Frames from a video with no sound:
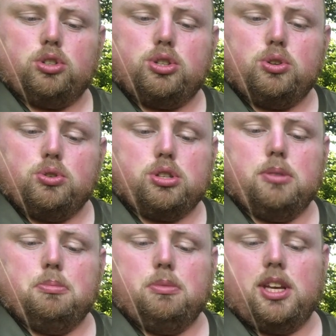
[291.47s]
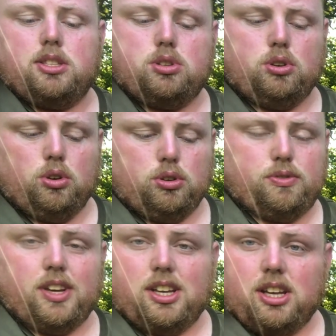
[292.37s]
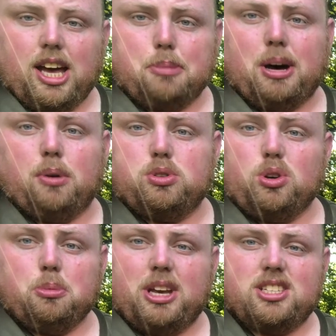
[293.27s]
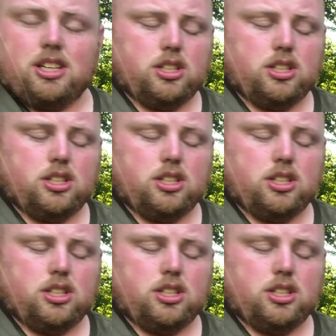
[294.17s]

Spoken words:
it's used for a power tool basically.